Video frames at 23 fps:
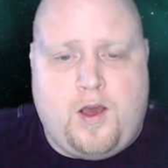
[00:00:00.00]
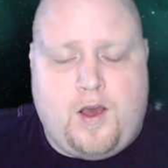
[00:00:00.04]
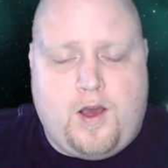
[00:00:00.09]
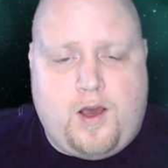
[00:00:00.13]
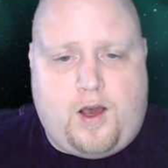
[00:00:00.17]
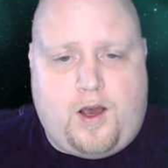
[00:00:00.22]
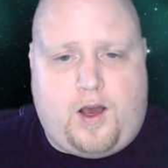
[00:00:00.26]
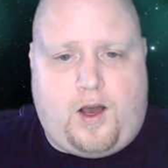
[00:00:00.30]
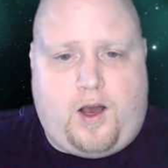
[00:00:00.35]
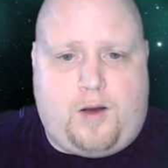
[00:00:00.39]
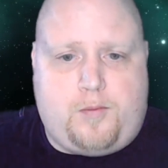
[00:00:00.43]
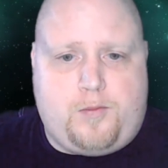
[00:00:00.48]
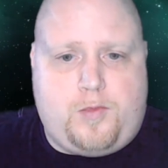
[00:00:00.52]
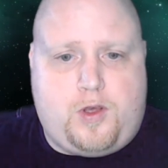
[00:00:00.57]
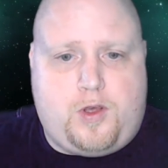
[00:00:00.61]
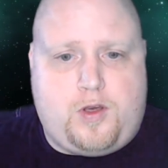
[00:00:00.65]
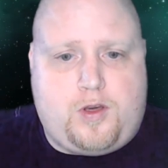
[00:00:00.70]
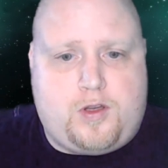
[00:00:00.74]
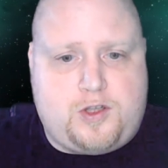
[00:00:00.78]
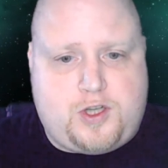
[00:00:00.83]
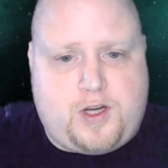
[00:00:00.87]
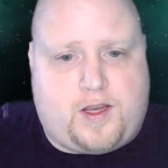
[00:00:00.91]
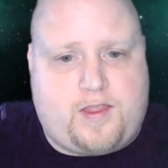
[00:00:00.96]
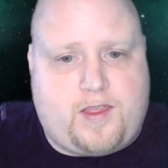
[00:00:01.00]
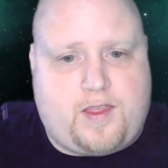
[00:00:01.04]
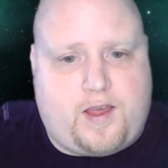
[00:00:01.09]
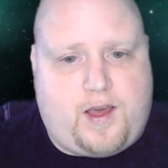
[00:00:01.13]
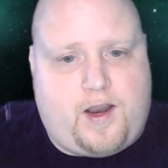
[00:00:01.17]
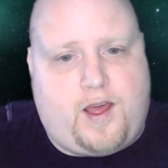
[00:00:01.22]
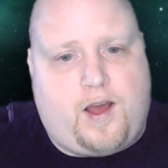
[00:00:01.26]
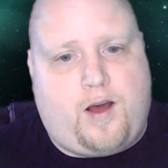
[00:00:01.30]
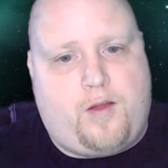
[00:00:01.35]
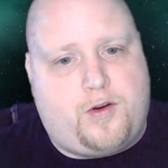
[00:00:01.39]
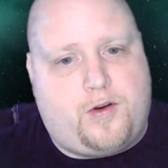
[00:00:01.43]
You can check that
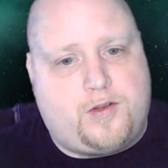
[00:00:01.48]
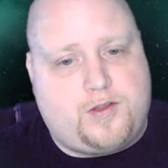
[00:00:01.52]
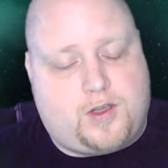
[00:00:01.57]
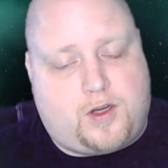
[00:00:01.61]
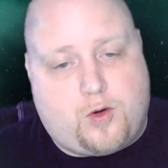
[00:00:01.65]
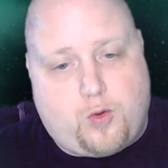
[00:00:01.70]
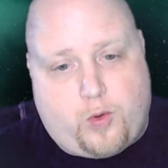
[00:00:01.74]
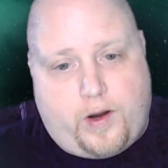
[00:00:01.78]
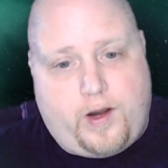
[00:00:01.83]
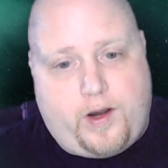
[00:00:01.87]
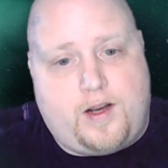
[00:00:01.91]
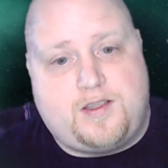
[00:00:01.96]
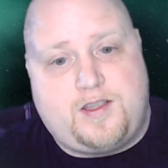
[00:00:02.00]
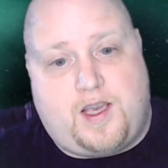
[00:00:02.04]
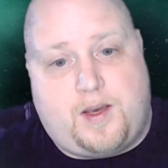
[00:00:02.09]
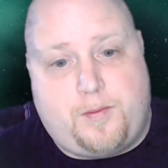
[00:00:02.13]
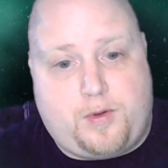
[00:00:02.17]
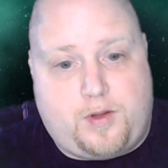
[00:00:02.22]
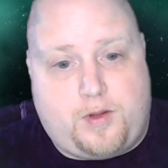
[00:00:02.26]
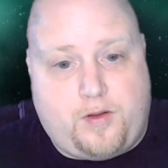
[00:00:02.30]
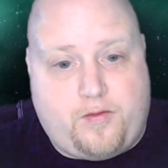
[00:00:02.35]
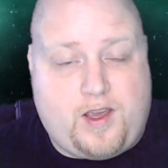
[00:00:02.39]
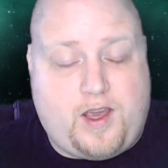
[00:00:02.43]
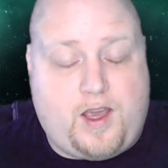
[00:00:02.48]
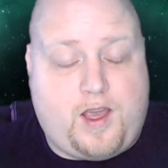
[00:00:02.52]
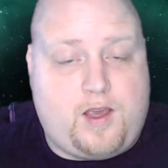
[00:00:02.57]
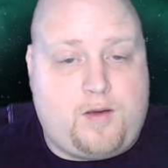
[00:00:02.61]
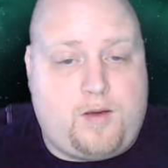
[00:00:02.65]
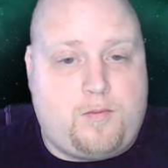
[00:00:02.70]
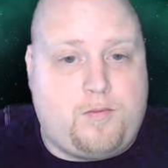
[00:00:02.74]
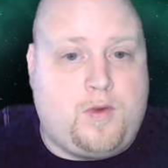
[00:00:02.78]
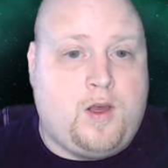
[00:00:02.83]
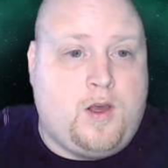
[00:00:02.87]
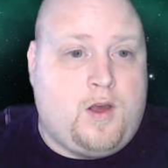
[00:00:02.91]
out. There's a great example of a game